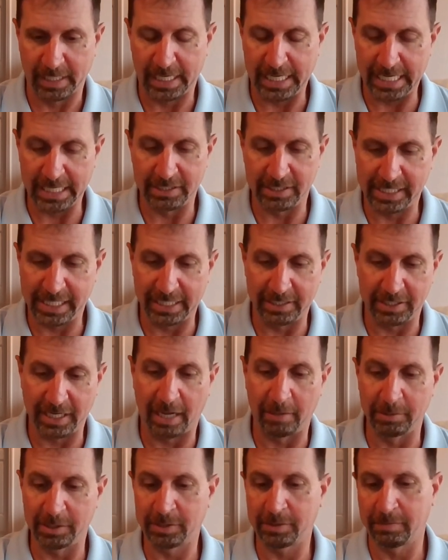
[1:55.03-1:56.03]
In St.
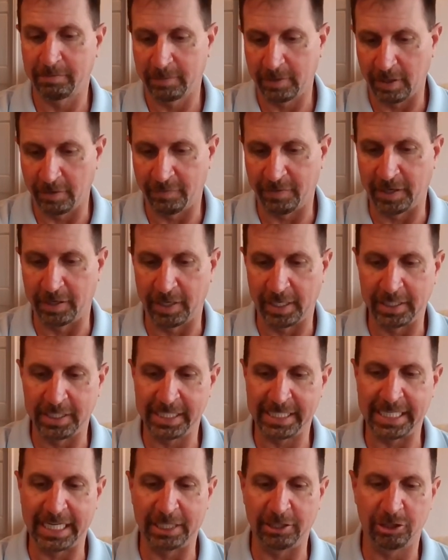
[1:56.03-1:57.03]
Thomas, the ferry to
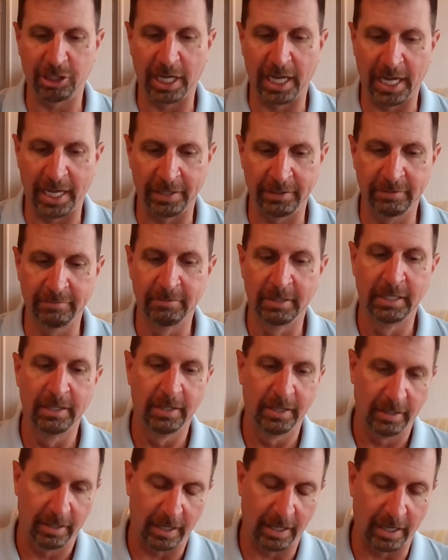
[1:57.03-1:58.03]
St. John,
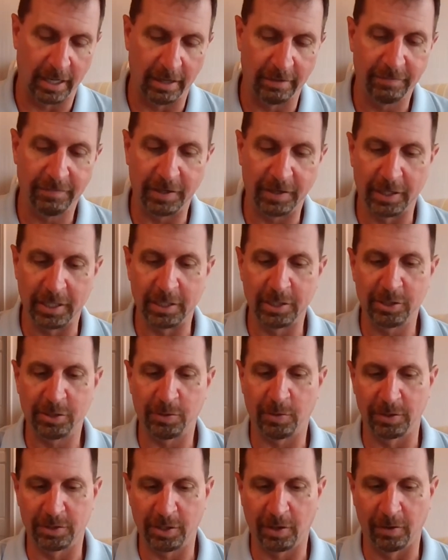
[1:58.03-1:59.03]
ferry to
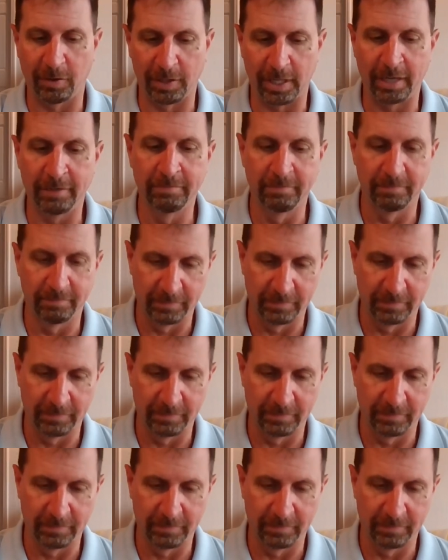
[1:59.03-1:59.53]
Tortola.